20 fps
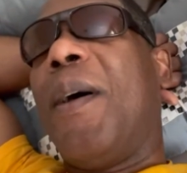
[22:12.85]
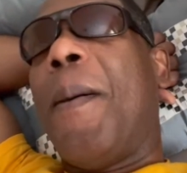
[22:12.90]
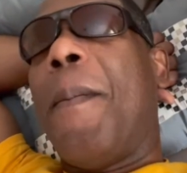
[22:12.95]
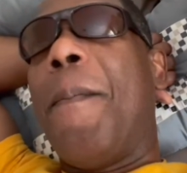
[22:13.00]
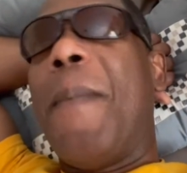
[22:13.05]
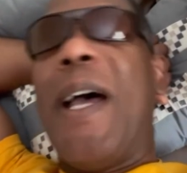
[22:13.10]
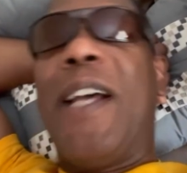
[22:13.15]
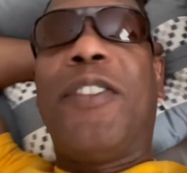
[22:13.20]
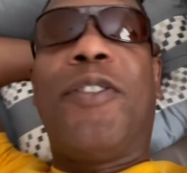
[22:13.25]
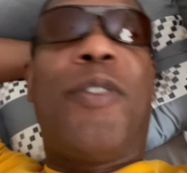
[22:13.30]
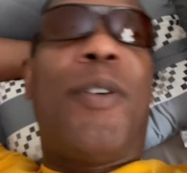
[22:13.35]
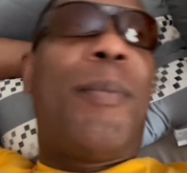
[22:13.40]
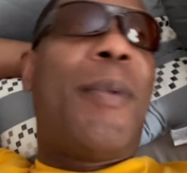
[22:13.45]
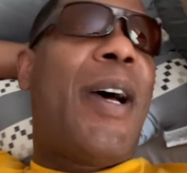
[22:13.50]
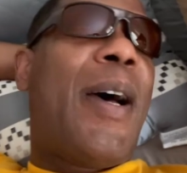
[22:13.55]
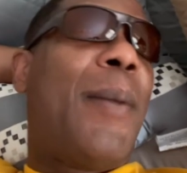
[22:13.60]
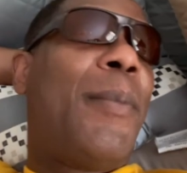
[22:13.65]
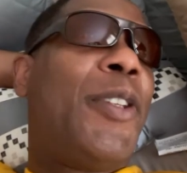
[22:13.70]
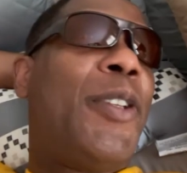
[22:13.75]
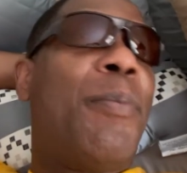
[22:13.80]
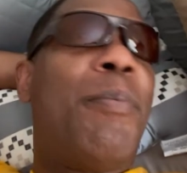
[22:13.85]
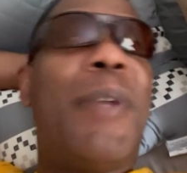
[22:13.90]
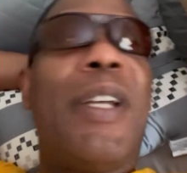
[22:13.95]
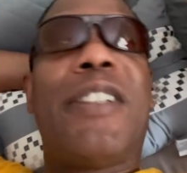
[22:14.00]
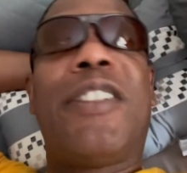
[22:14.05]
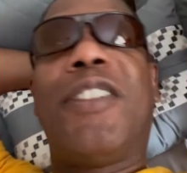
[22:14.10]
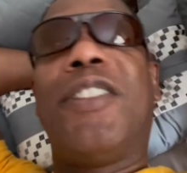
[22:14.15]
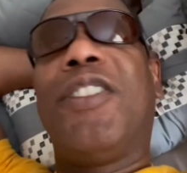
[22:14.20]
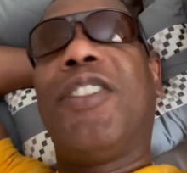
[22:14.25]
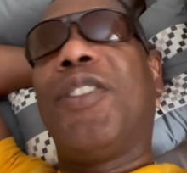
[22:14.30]
Master Muhammad, the
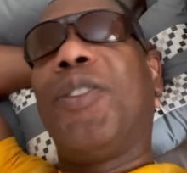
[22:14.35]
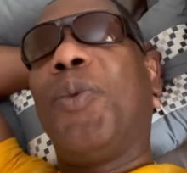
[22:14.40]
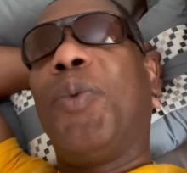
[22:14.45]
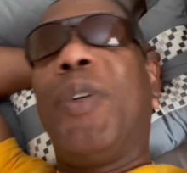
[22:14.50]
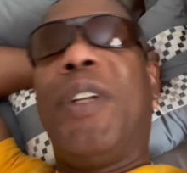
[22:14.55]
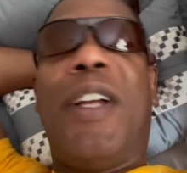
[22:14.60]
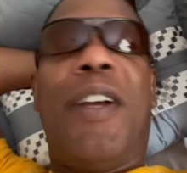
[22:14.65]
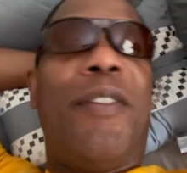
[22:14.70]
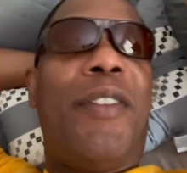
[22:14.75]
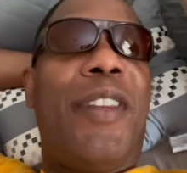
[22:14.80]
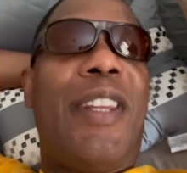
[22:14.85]
messenger, whatever.